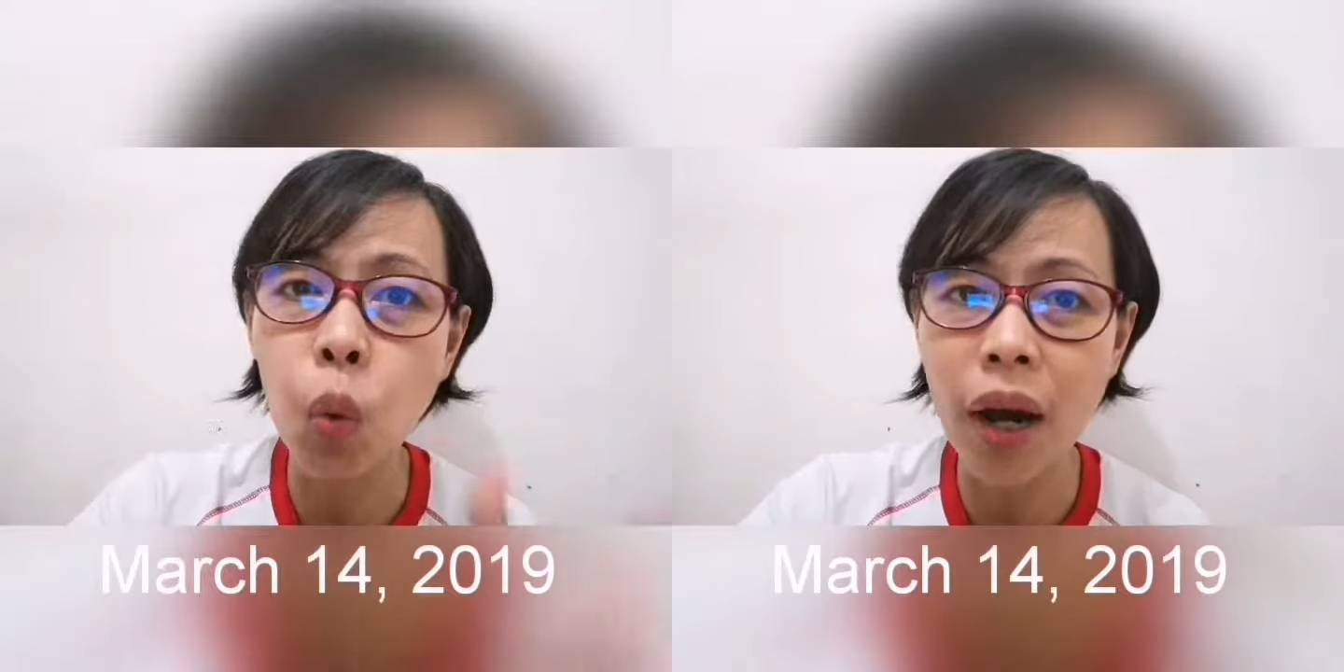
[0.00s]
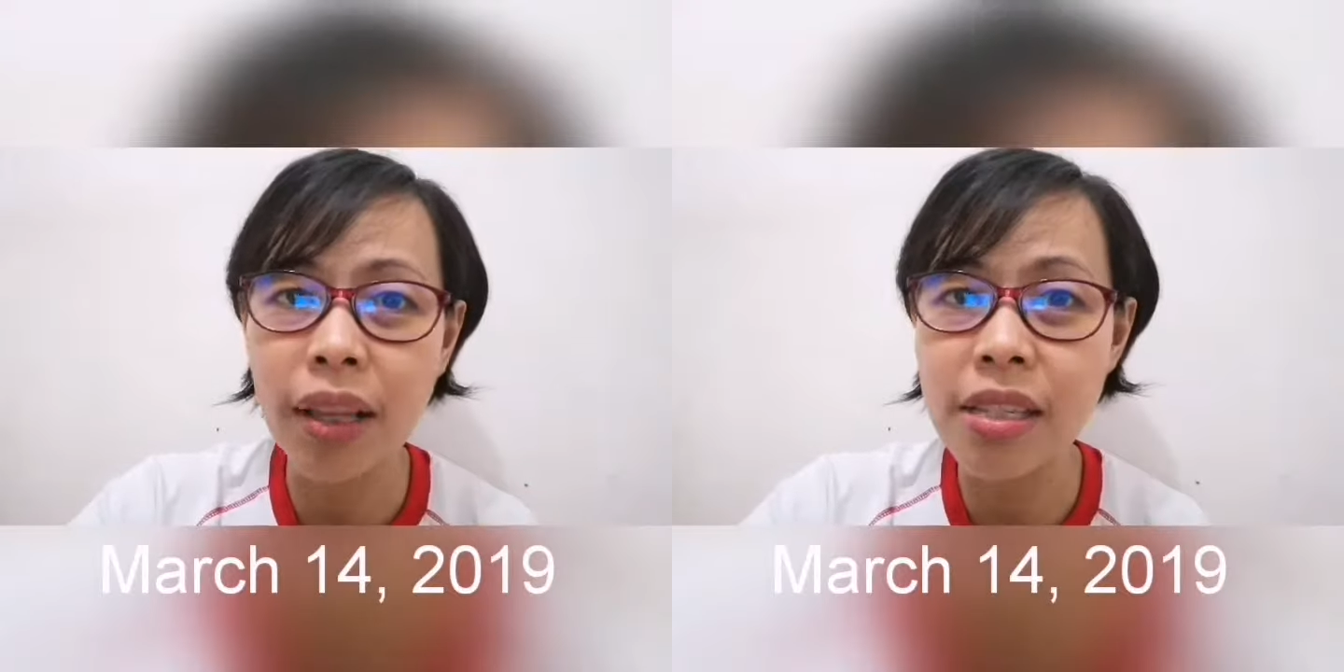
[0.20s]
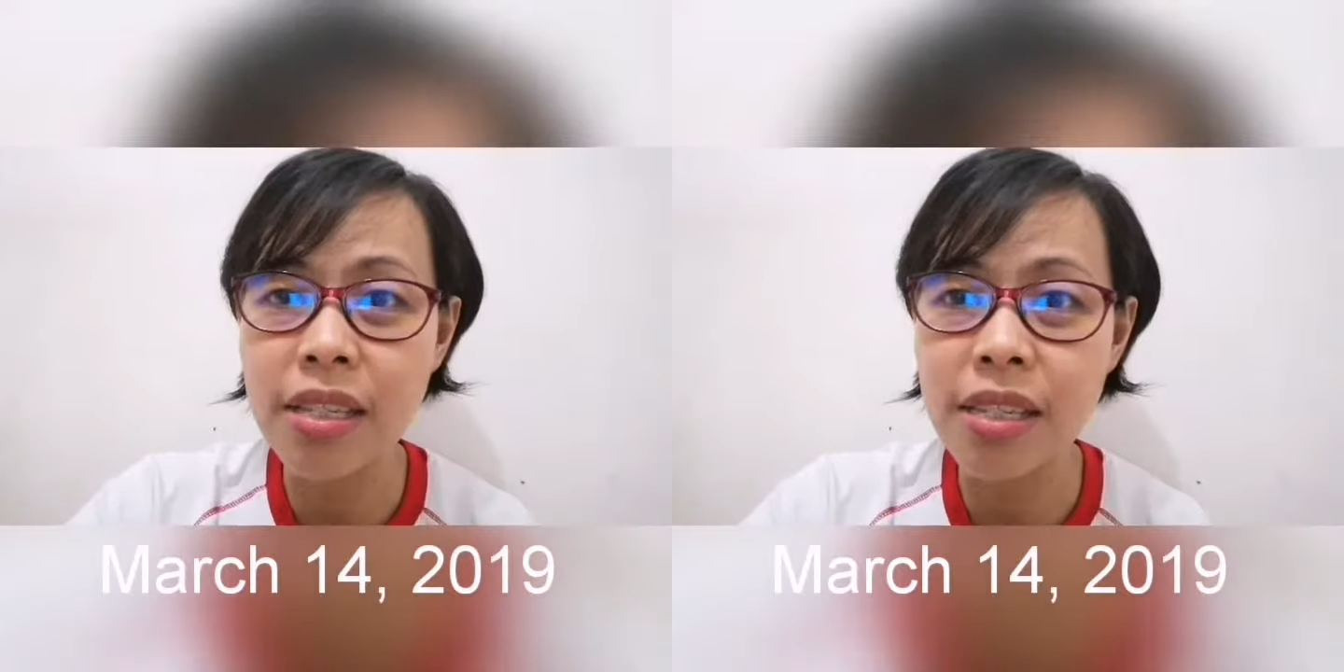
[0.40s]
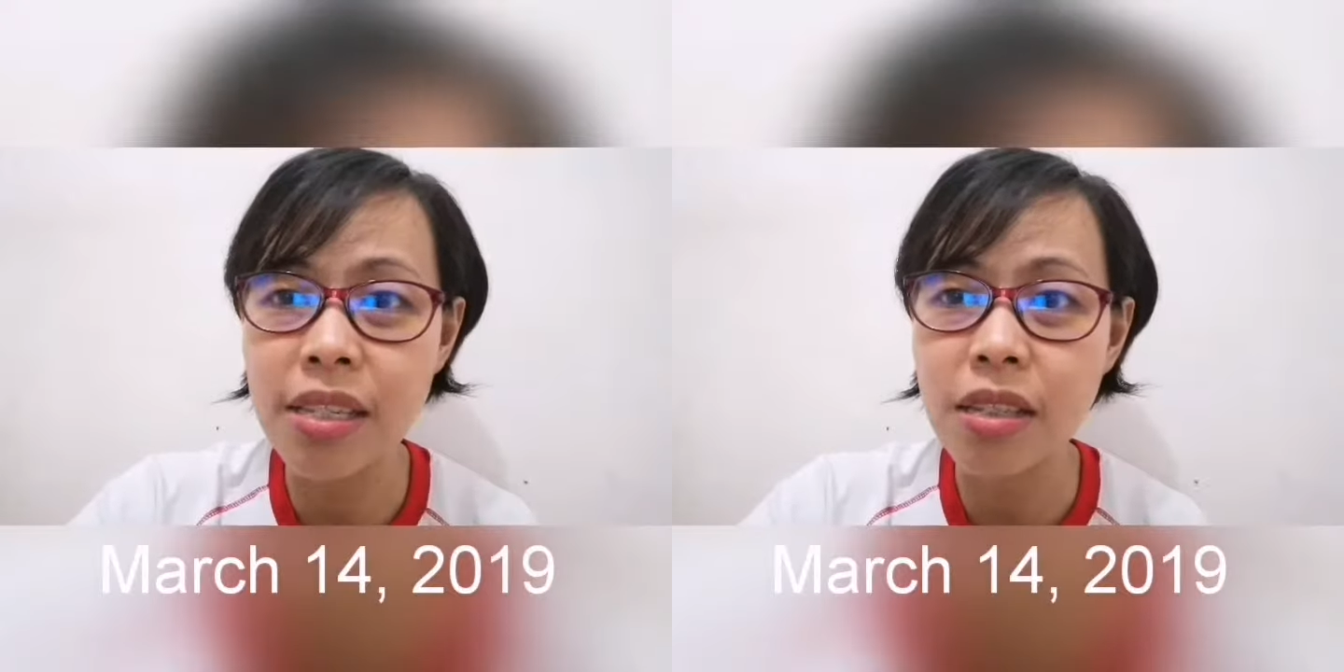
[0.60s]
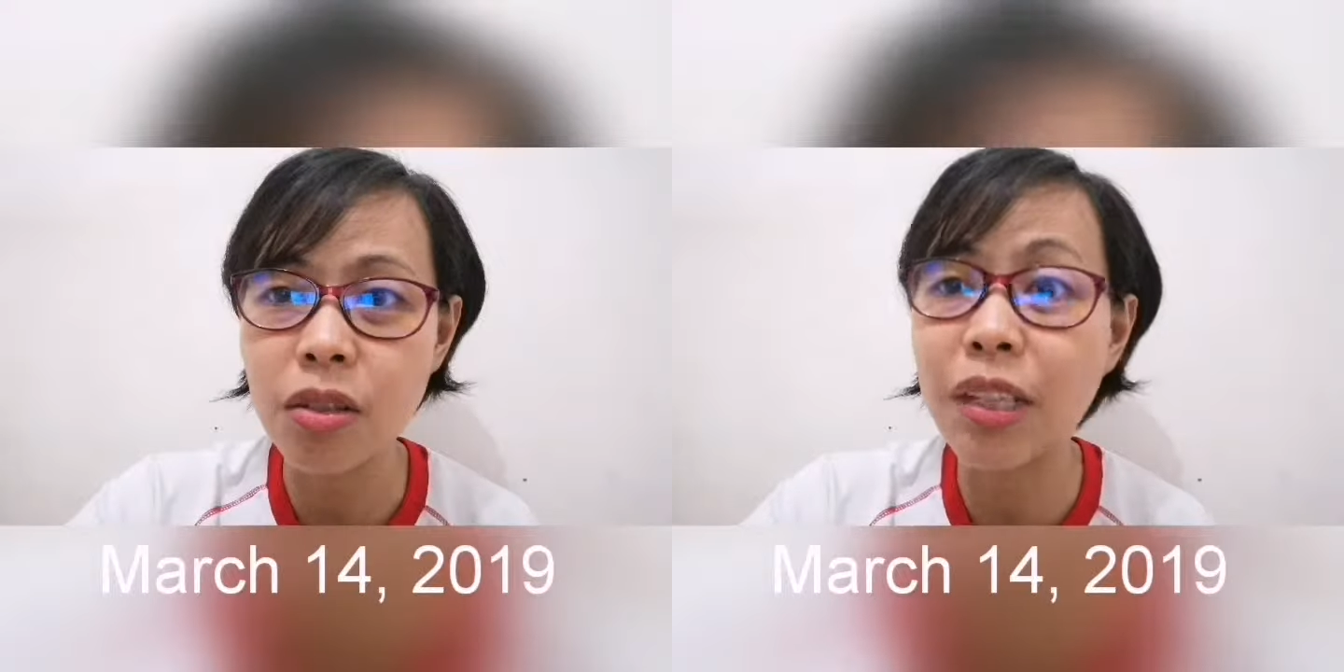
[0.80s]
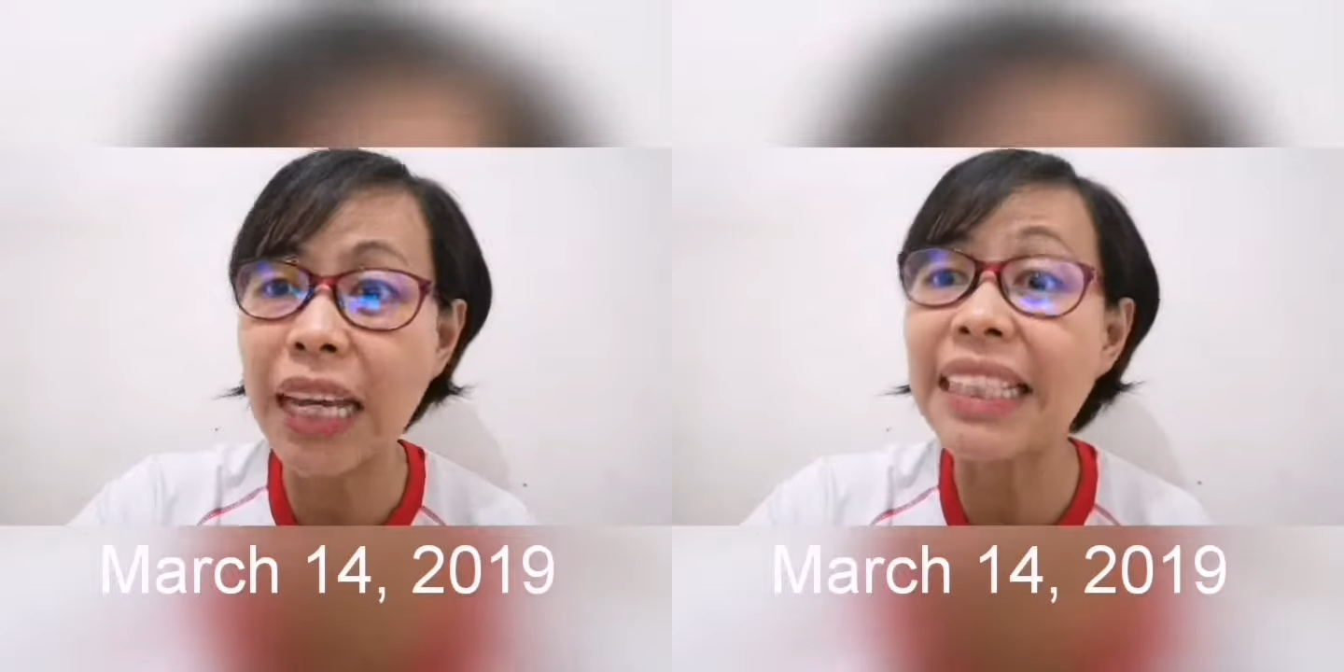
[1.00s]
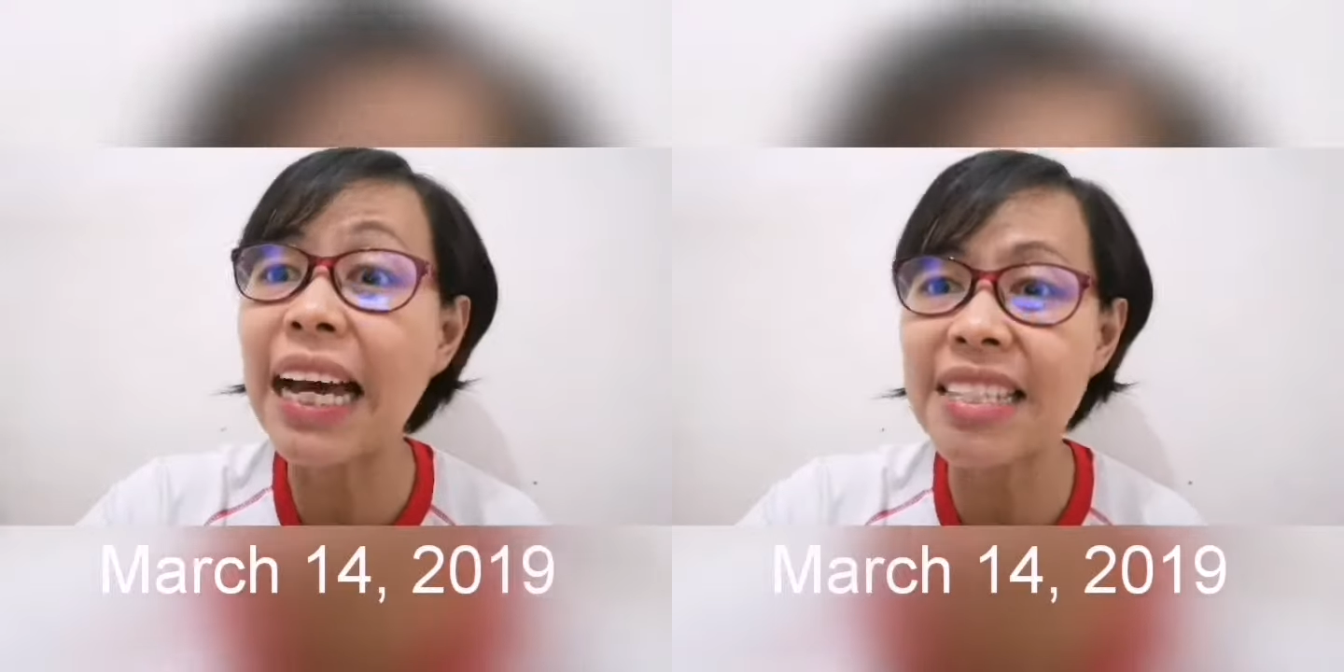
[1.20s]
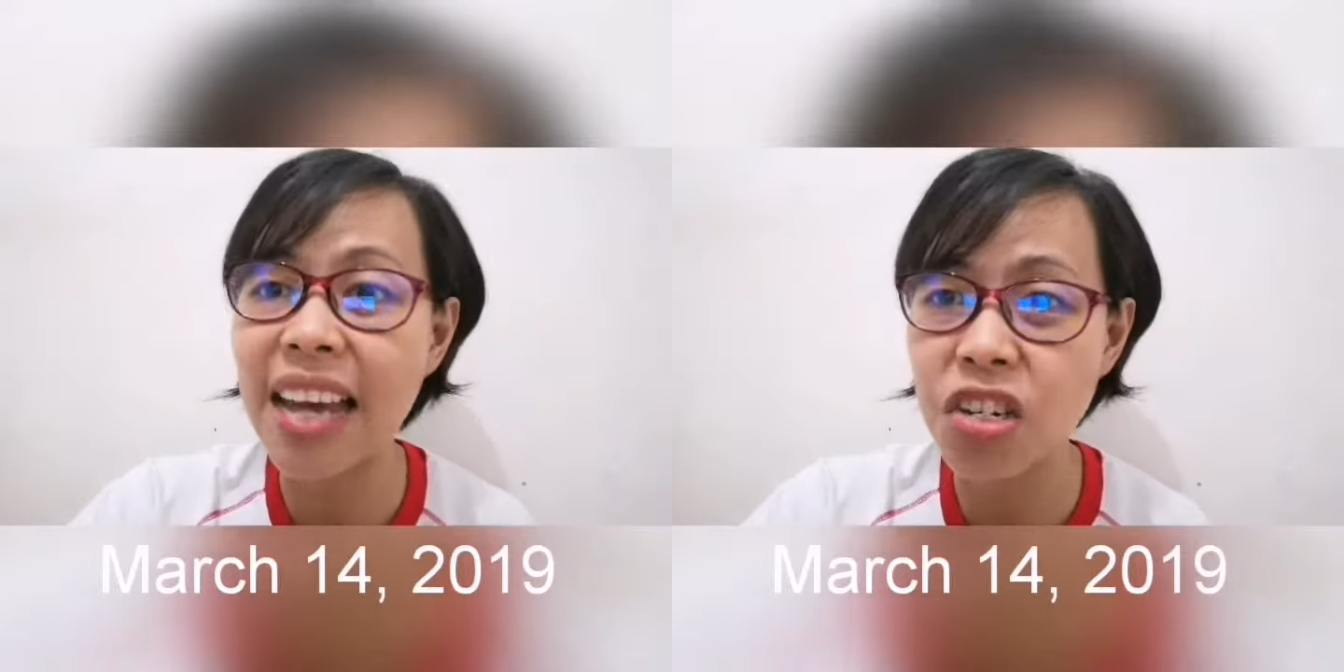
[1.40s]
wants to get
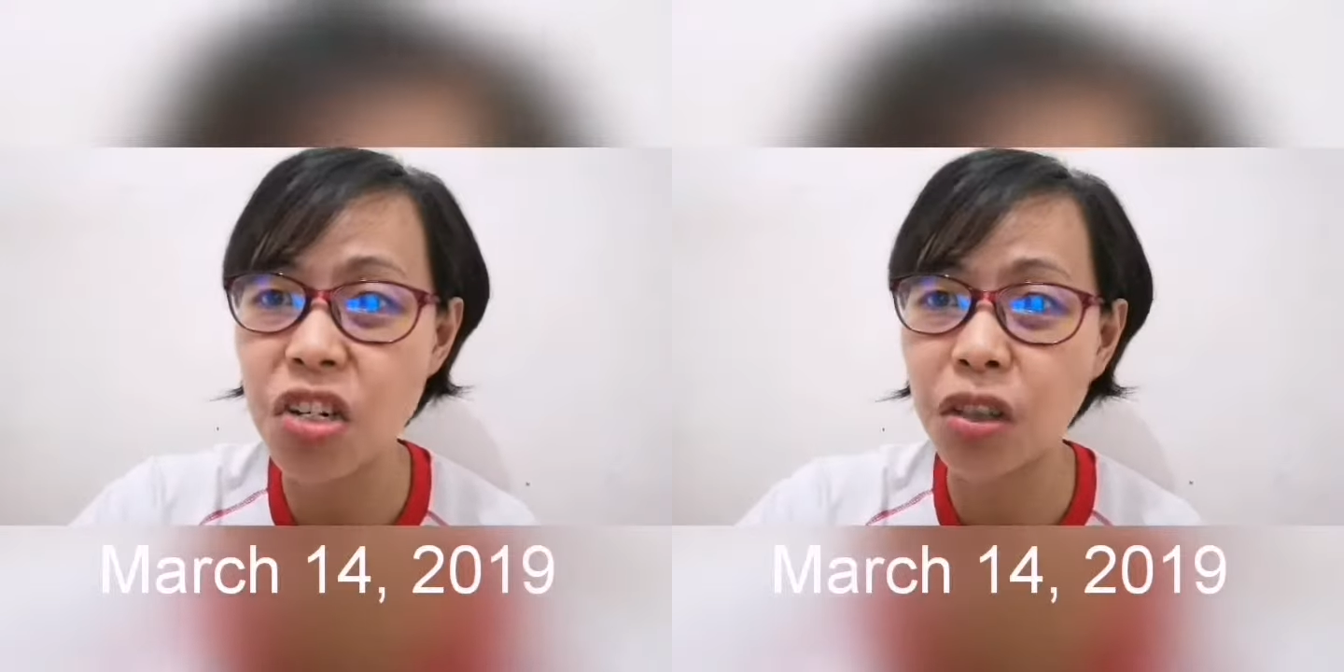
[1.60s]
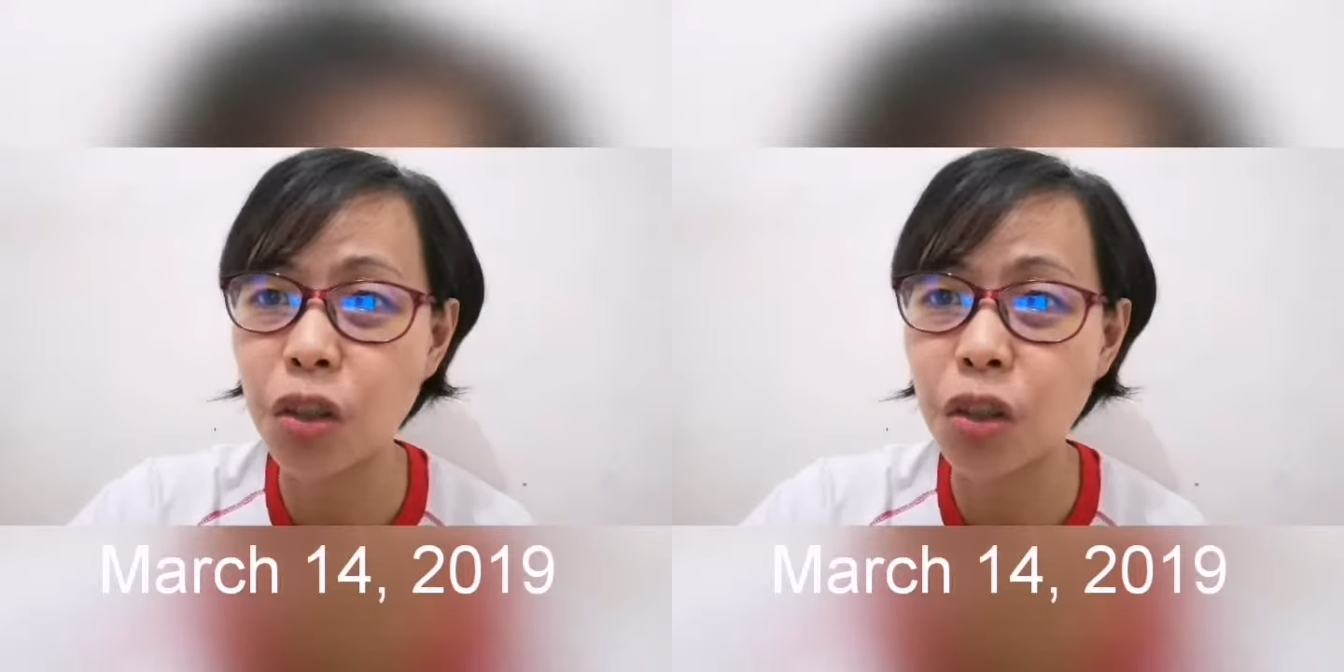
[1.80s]
attention,